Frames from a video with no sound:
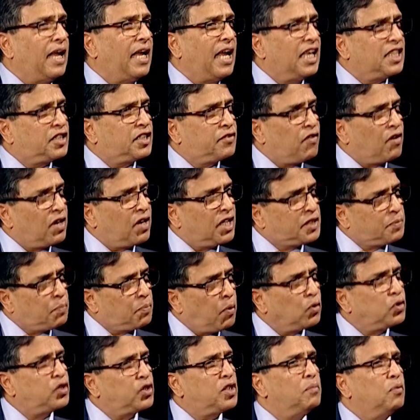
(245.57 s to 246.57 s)
As far as
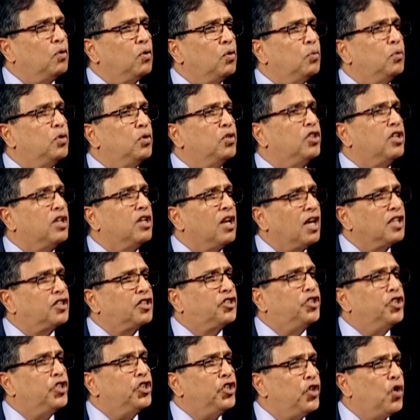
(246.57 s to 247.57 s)
possible, we would like
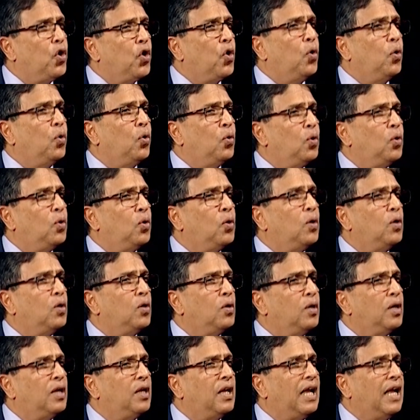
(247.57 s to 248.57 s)
to know
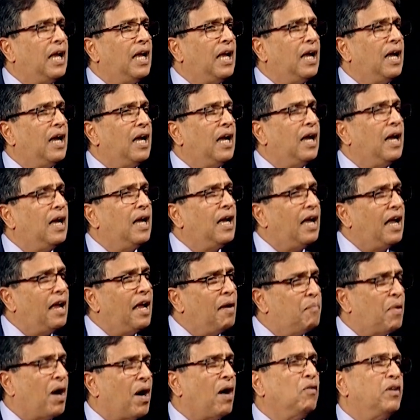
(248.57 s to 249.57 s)

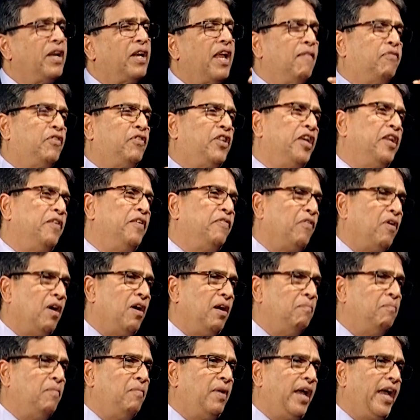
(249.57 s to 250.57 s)
about F-35.
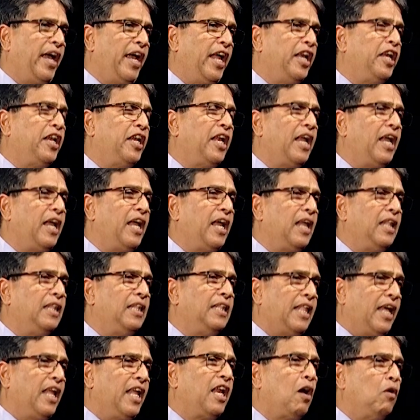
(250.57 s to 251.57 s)
And
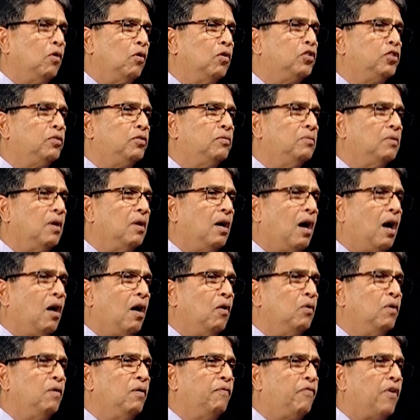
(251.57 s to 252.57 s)
then I will I
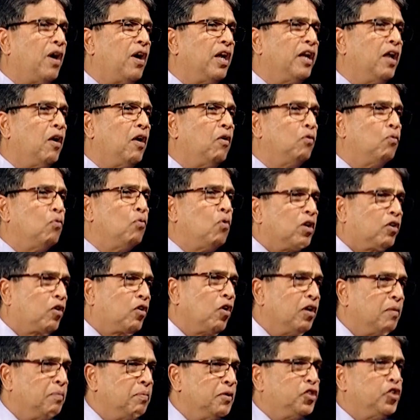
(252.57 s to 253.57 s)
will find out what
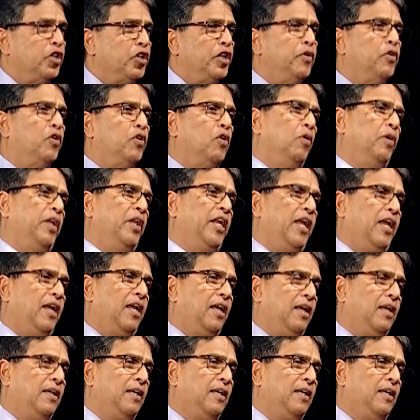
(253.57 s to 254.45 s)
contribution you got in Yeah.